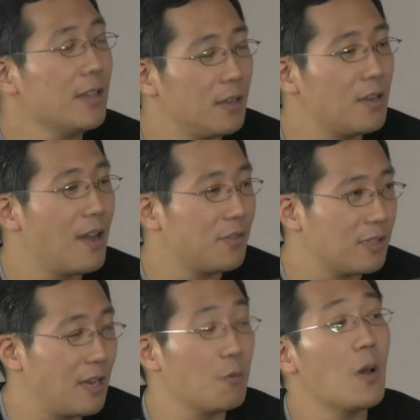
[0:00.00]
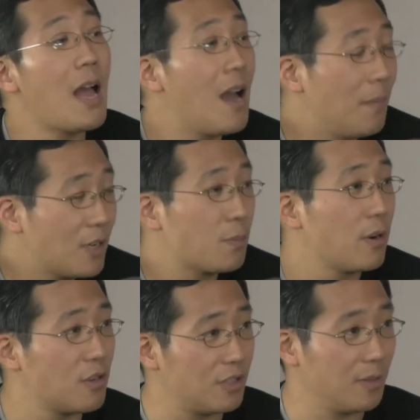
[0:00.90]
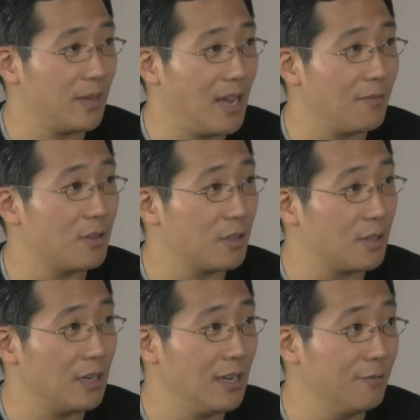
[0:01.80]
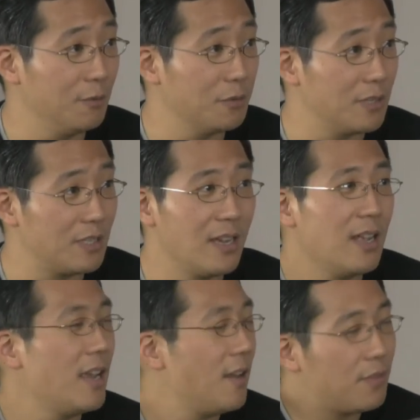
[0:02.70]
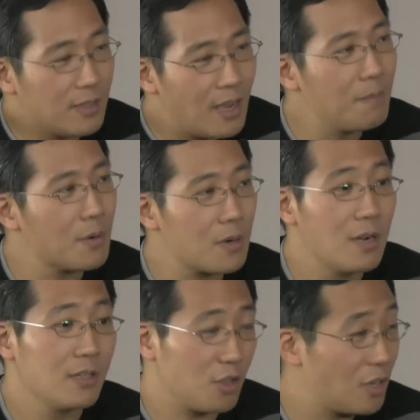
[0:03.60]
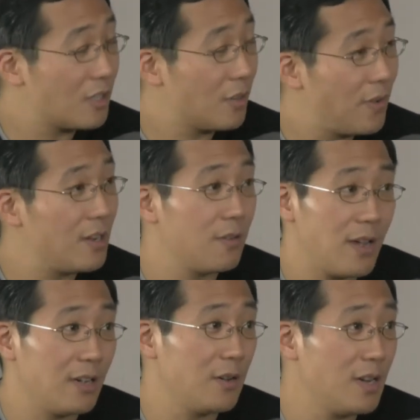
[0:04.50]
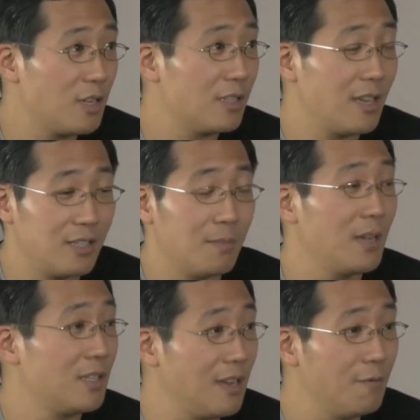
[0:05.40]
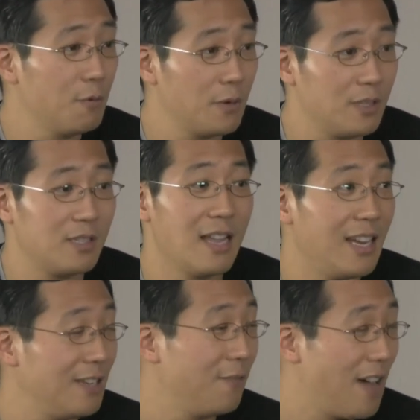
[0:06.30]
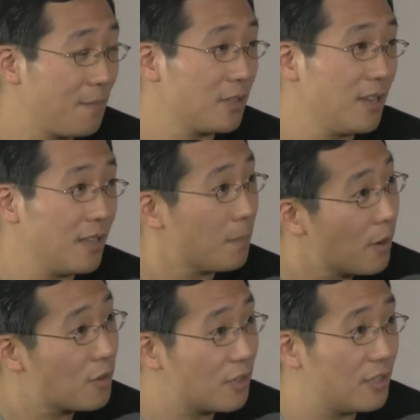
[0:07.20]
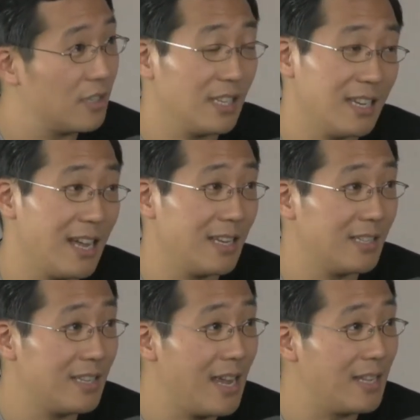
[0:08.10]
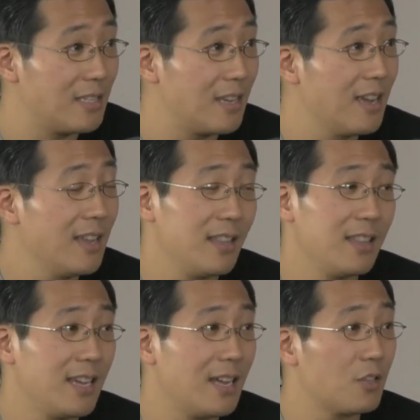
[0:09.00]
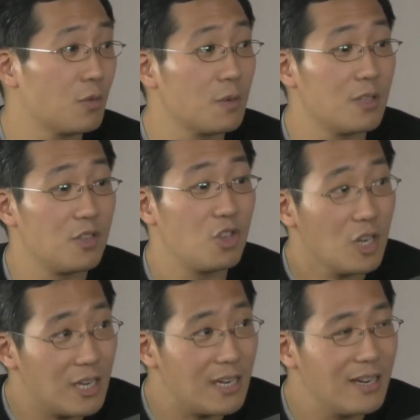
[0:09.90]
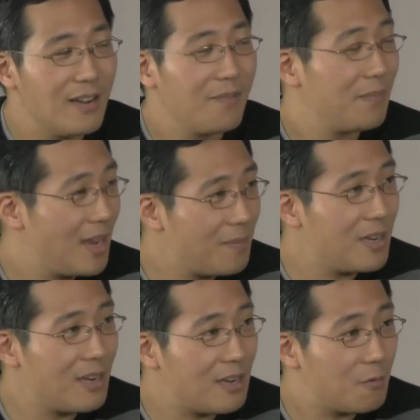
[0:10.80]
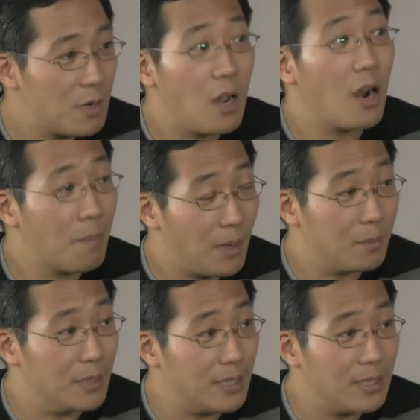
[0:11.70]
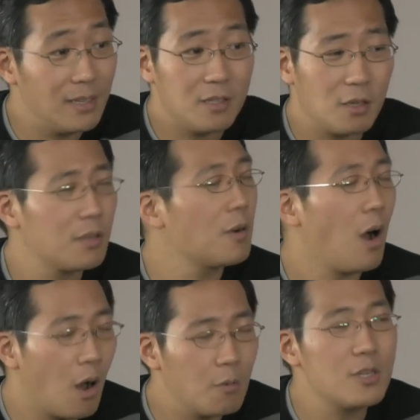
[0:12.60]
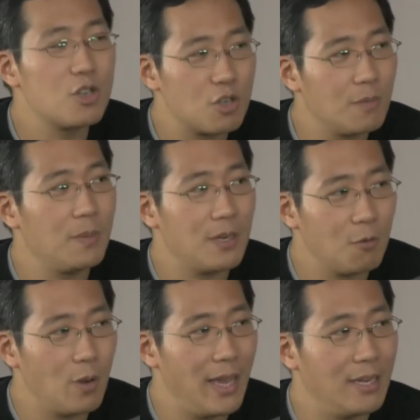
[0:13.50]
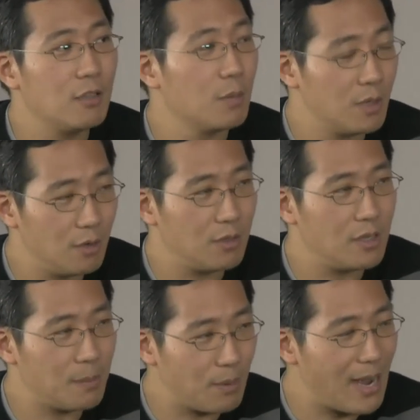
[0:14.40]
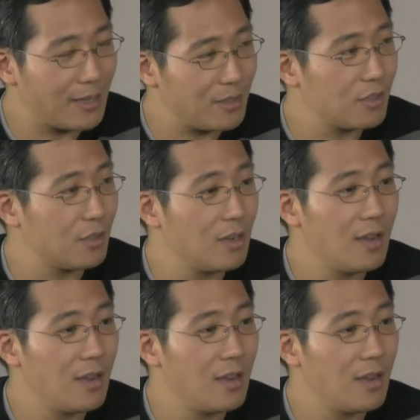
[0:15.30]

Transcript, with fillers: then you have to say, well, how much purchasing behavior is it going to influence? And if the number to justify your valuation says it must influence 95% of the purchases in the United States, then the answer is, gee, maybe we are bubbly. So there always should be a way to reduce the practice